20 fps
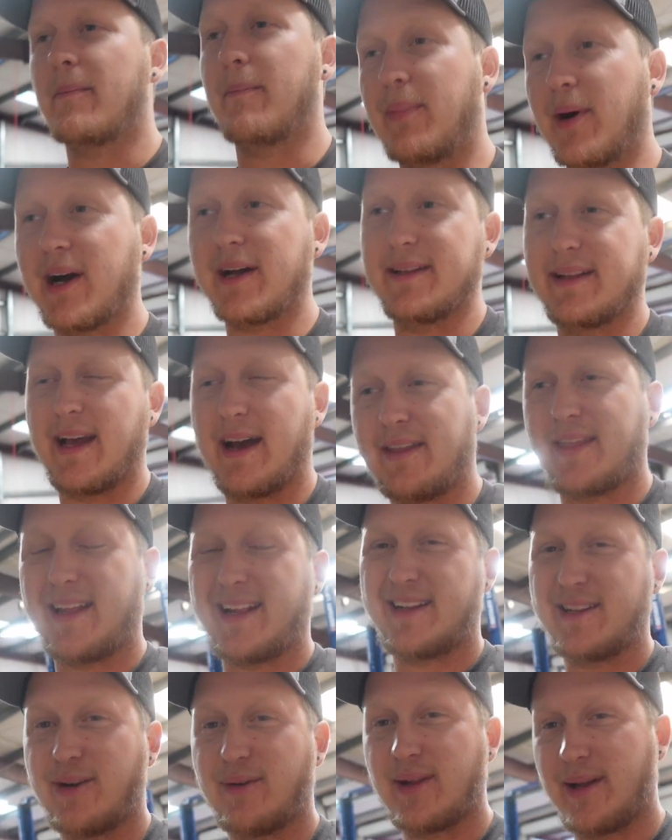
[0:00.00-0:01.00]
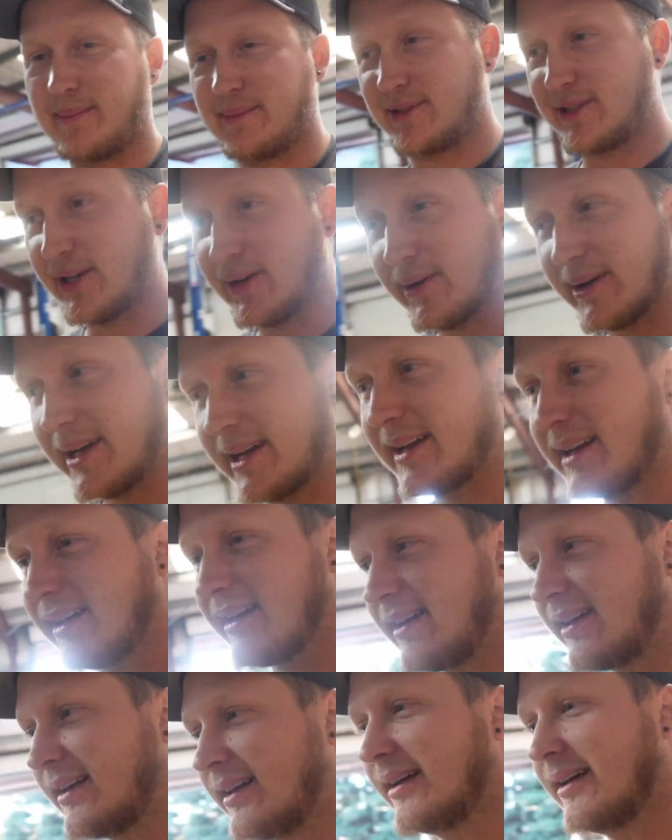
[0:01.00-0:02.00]
But now that I know what I'm doing,
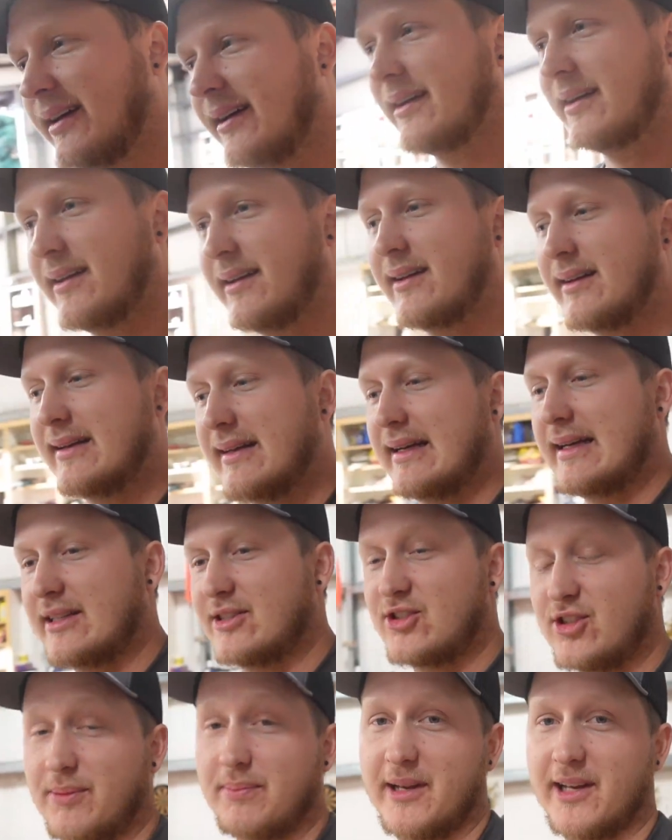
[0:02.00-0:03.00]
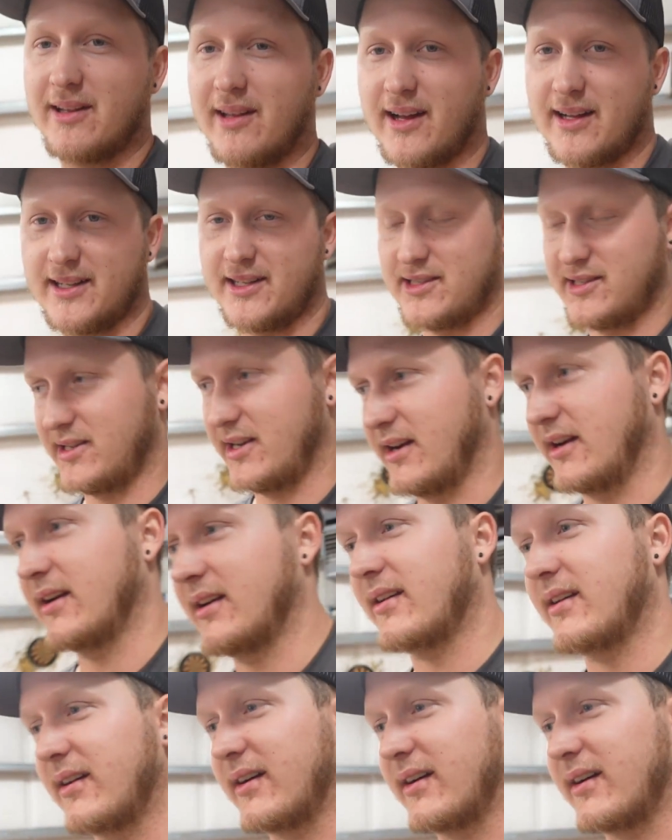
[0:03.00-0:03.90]
it should be a lot easier.